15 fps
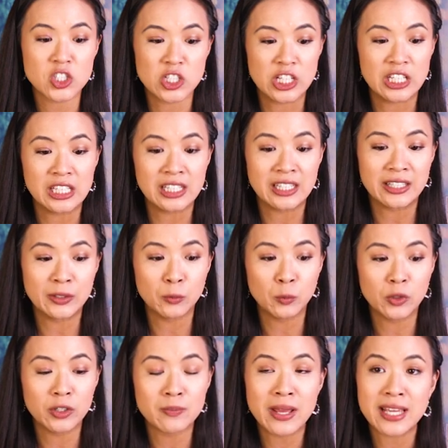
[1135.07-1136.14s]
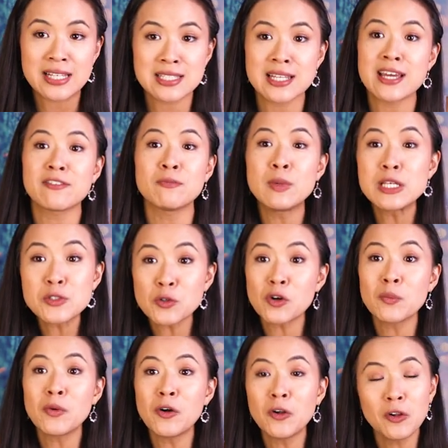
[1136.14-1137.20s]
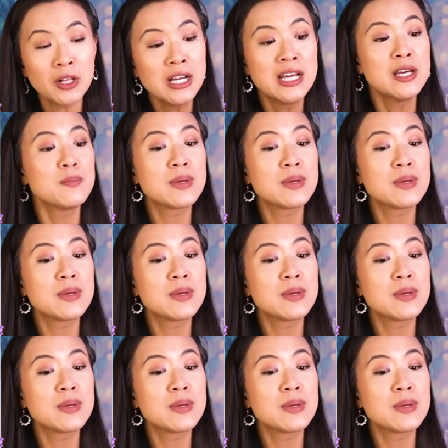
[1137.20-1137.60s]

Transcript: she would make his life miserable